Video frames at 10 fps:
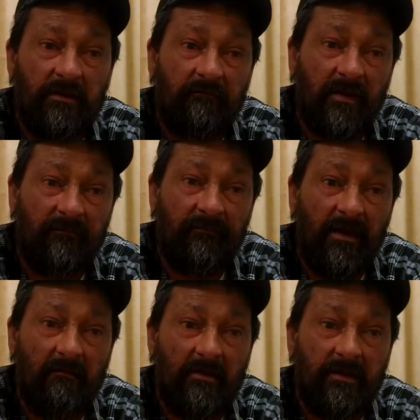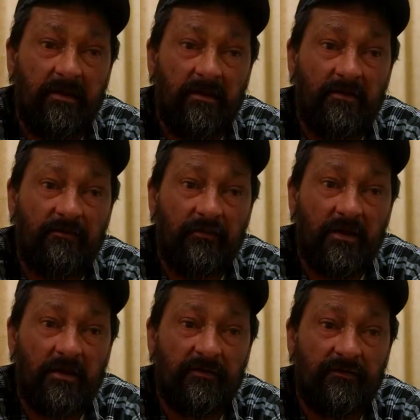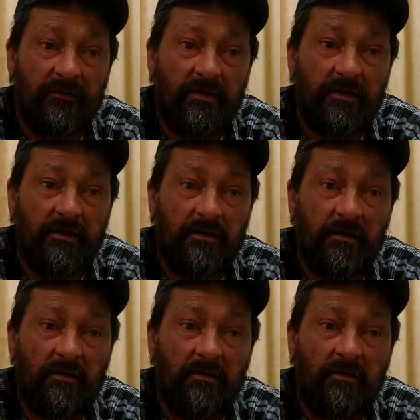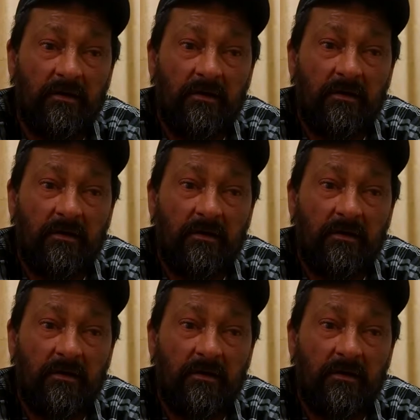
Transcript: and my family because, like I said, you know,